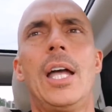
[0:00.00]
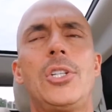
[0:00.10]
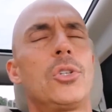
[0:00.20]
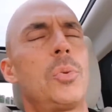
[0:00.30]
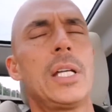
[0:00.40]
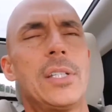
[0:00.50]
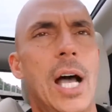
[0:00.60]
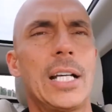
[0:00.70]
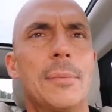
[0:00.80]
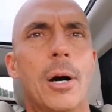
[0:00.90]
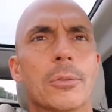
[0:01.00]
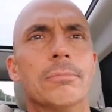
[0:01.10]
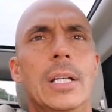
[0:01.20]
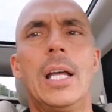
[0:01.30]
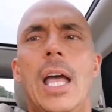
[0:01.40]
And she goes, what are you talking about?
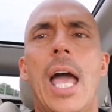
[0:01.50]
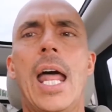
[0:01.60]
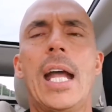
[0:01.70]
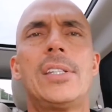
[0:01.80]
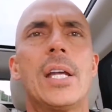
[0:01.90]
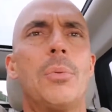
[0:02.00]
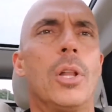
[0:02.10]
And I said,